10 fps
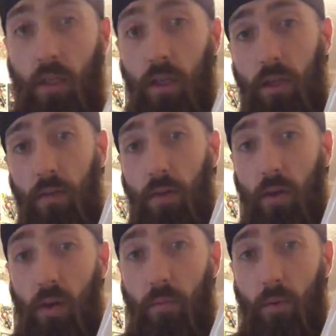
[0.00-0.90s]
to the
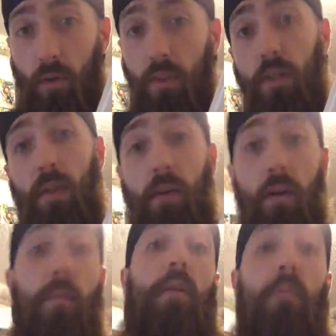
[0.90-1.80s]
cardboard, so that
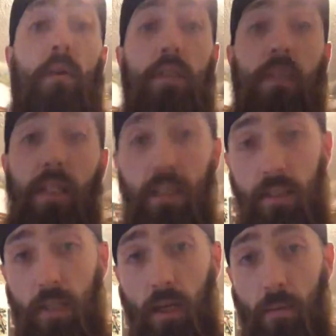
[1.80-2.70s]
way when the person gets
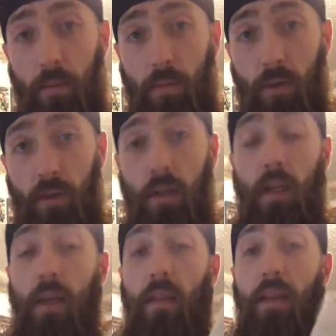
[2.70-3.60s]
the comic book,
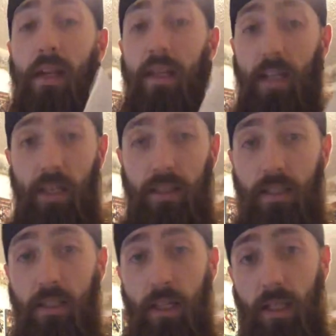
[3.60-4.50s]
they can
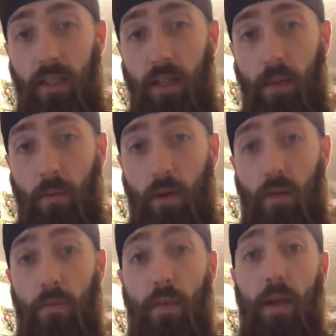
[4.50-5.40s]
easily take the tape
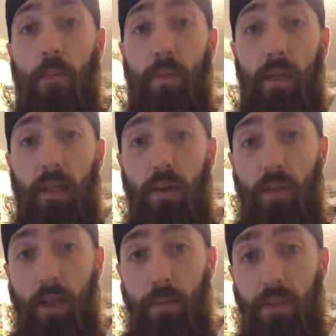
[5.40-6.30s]
off without bending or
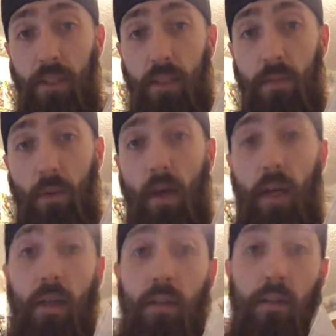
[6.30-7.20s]
damaging the
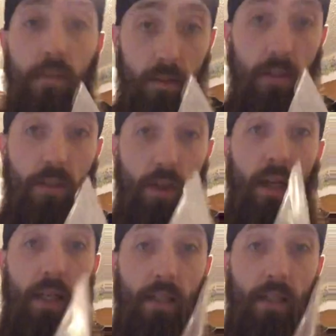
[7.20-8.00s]
spine to try to get